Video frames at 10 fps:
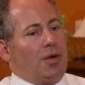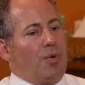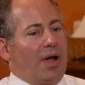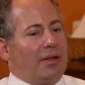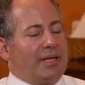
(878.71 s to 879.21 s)

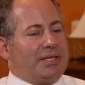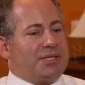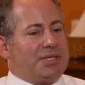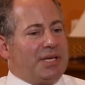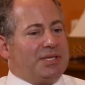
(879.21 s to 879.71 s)
Well,
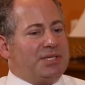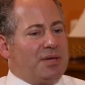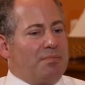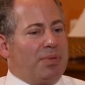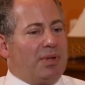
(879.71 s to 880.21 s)
it's as
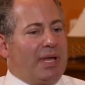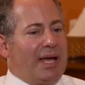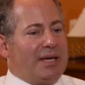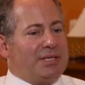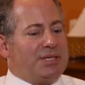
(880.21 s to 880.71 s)
simple
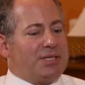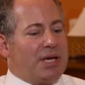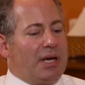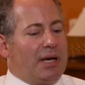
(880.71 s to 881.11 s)
as